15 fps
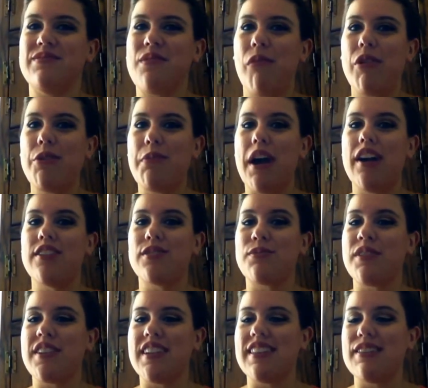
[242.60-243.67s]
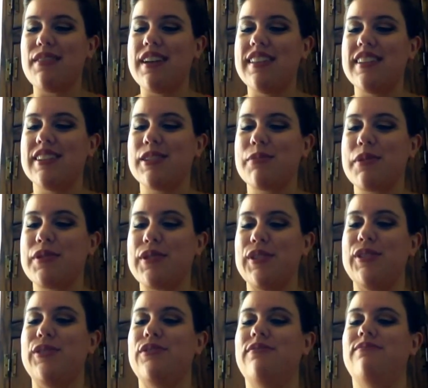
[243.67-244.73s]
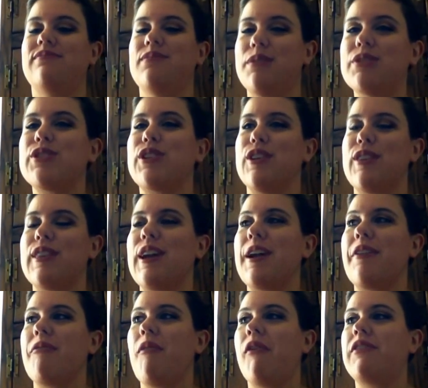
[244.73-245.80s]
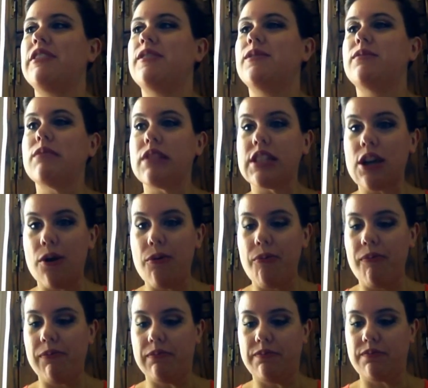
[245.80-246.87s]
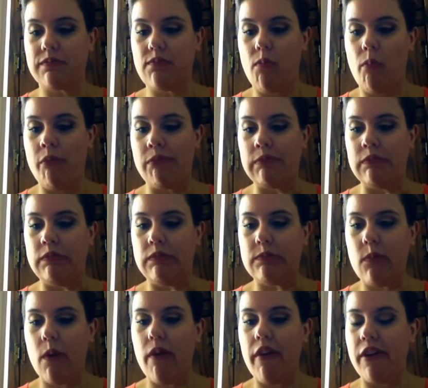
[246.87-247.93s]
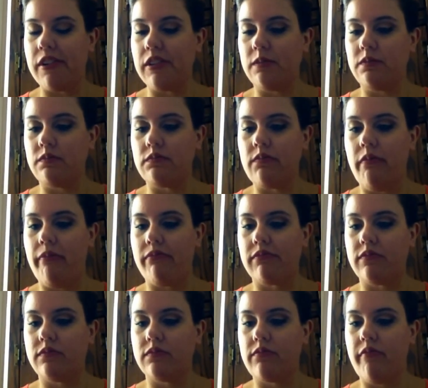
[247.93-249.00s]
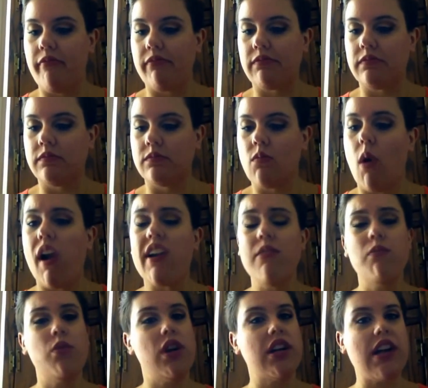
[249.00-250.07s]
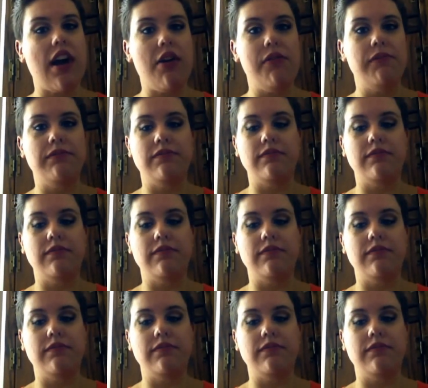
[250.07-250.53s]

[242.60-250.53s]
when your body's working the way that it's supposed to, it's a good thing. So, um, I didn't work out